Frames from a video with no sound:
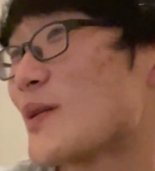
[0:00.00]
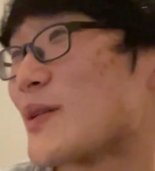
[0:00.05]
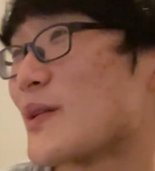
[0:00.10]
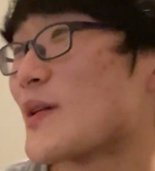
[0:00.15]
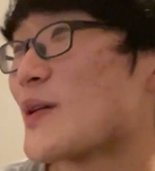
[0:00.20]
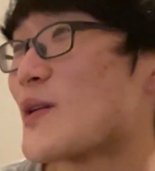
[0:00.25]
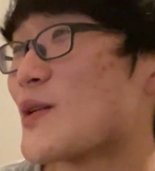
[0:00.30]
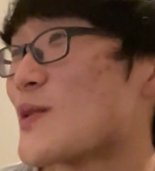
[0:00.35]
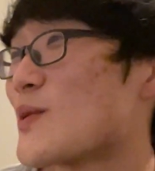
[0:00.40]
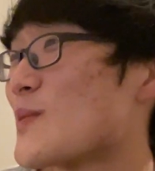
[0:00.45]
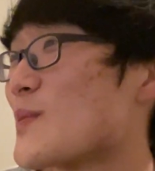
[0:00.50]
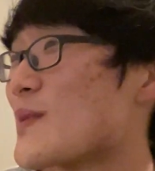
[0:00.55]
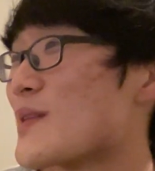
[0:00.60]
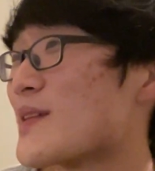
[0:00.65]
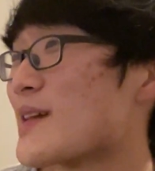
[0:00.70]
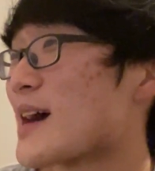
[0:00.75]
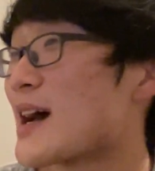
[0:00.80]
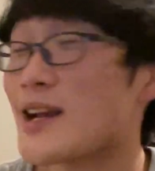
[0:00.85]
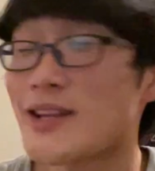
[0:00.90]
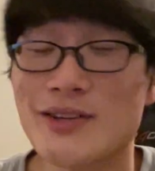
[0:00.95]
you know, but
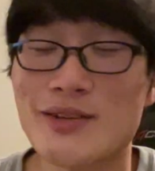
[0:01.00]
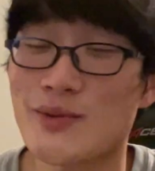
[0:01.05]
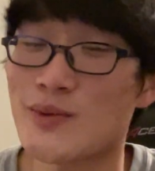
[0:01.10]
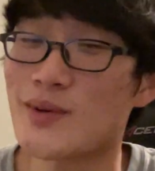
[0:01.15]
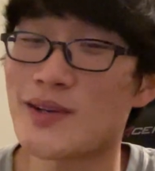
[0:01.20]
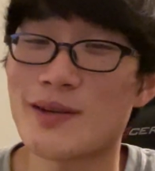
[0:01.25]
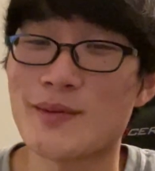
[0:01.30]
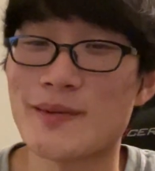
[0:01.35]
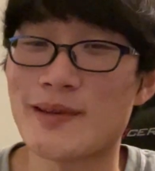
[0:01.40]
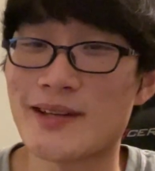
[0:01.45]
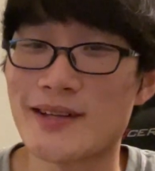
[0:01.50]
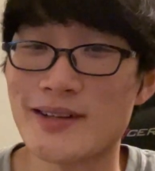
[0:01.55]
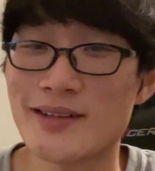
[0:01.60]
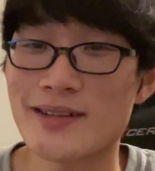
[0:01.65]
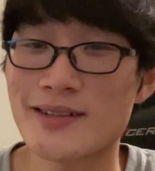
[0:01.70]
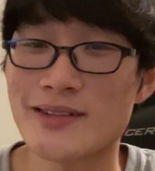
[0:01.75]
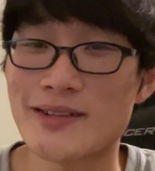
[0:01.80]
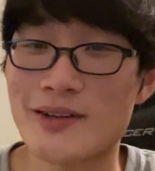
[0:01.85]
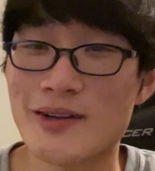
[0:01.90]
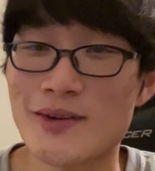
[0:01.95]
like I just want to be
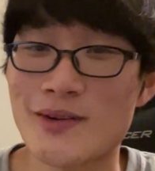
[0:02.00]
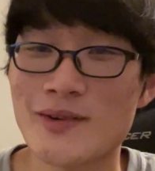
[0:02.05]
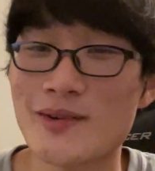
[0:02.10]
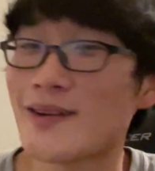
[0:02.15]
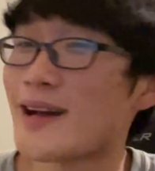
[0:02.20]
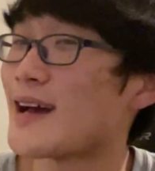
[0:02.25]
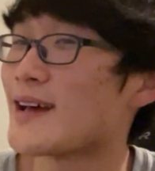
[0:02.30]
good, you know,